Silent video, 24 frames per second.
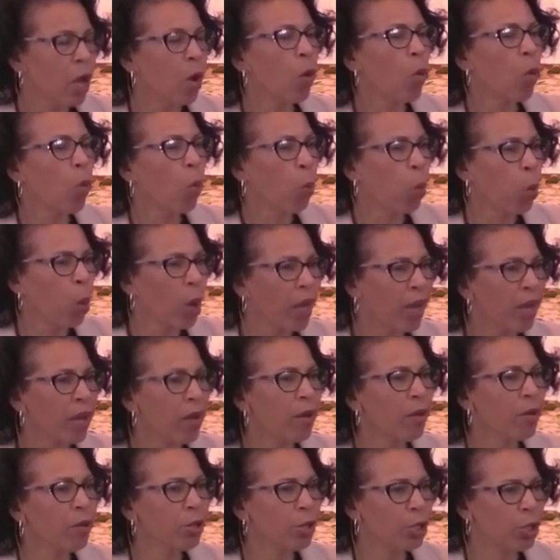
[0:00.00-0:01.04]

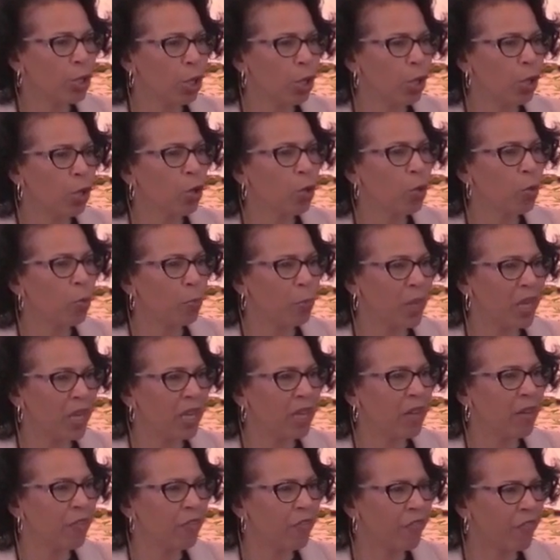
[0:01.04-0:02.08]
Will you
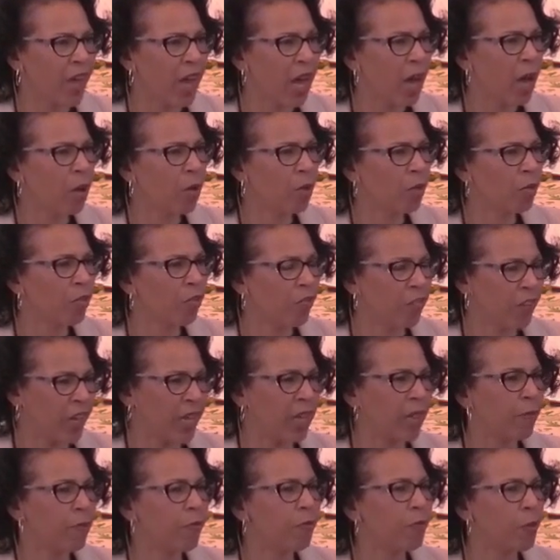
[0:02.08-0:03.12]
be found
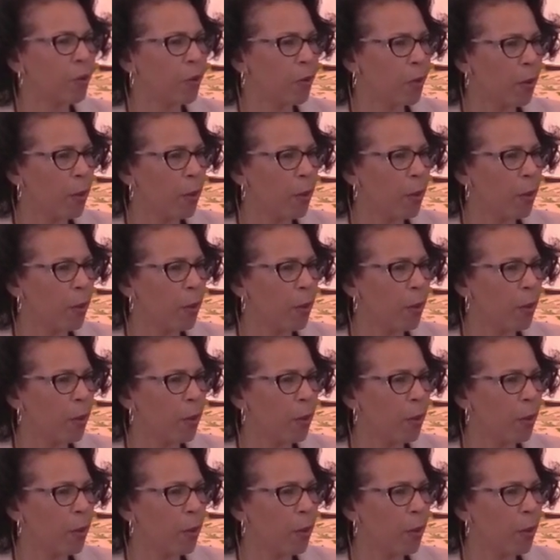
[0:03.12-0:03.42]
faithful?